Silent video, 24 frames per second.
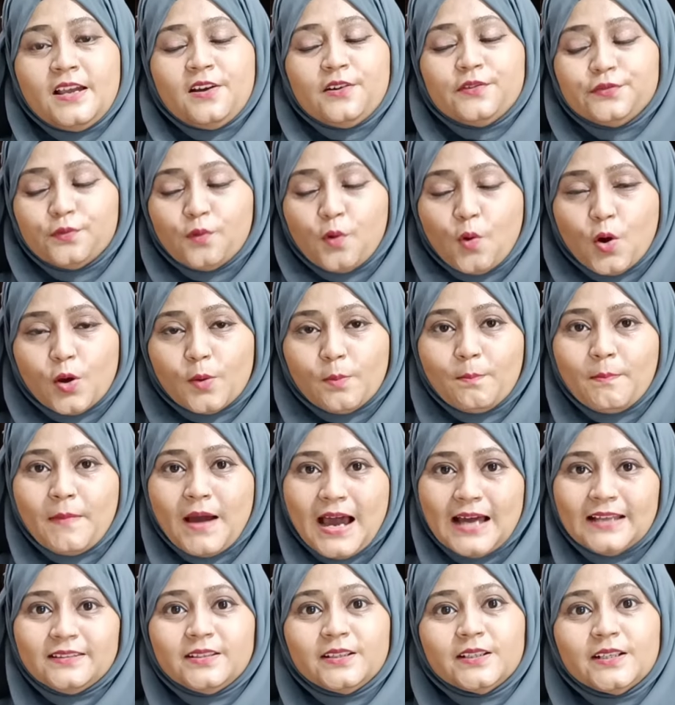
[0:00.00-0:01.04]
4
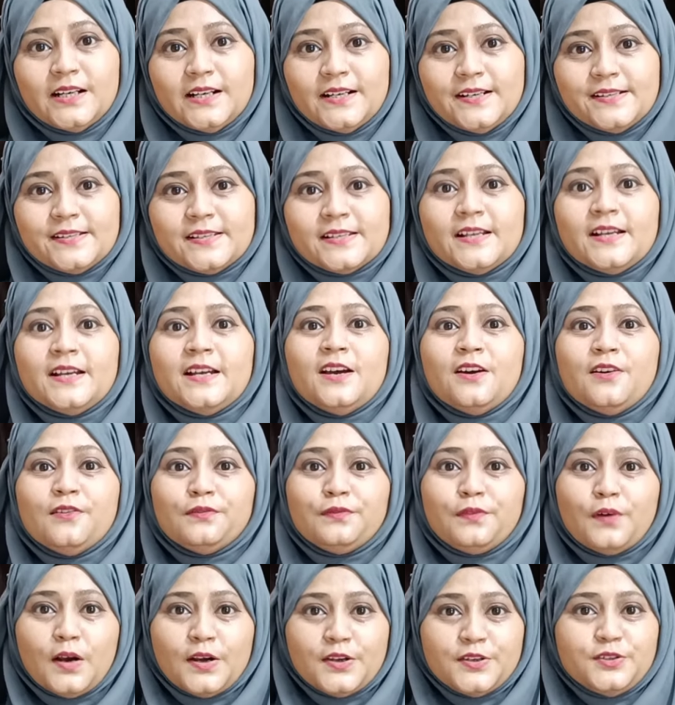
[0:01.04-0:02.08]
methods
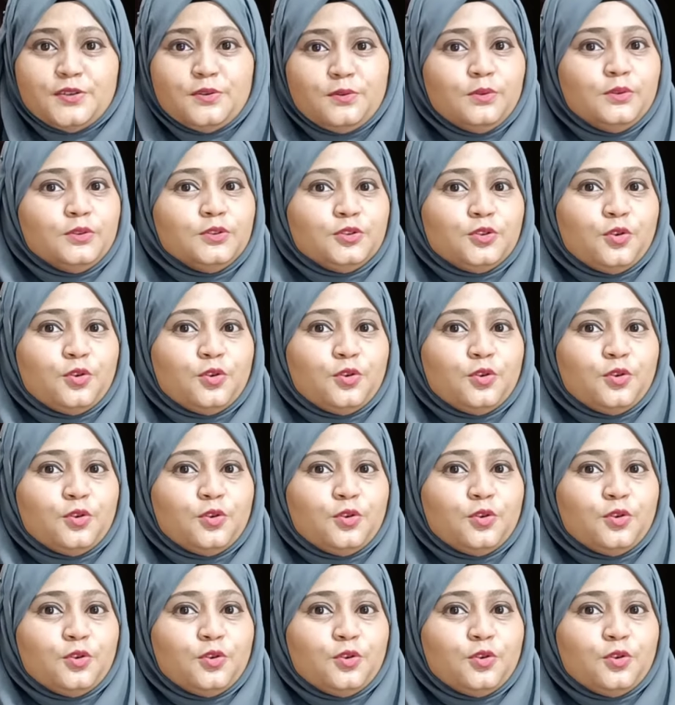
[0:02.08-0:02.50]
for you